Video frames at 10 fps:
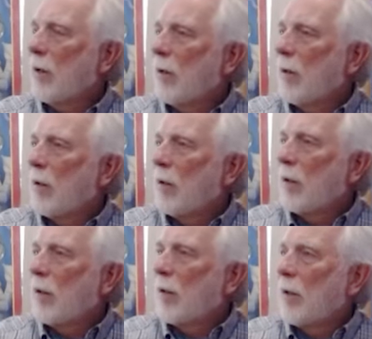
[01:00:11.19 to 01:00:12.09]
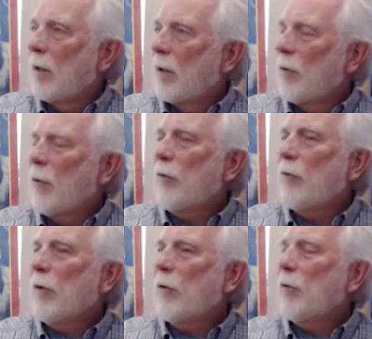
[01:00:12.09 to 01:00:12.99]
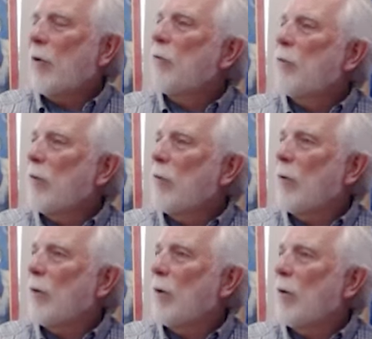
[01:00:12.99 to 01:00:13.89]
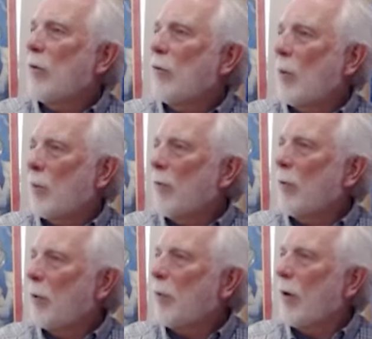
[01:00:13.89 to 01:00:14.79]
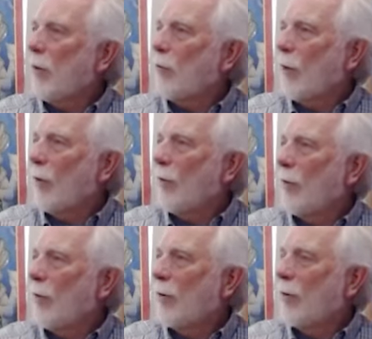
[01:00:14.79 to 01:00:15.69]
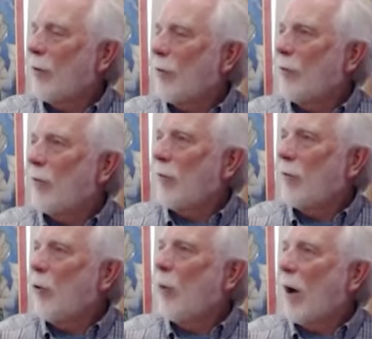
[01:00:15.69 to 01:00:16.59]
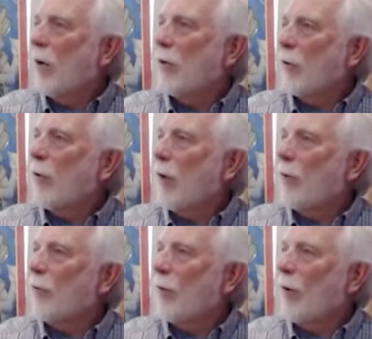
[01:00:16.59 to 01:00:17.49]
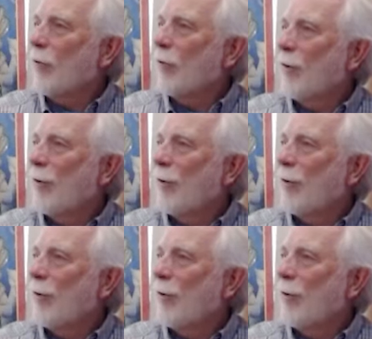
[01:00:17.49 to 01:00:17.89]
And. Uh, Don't see yourself different or separate from your Christ self. Just you are your Christ self.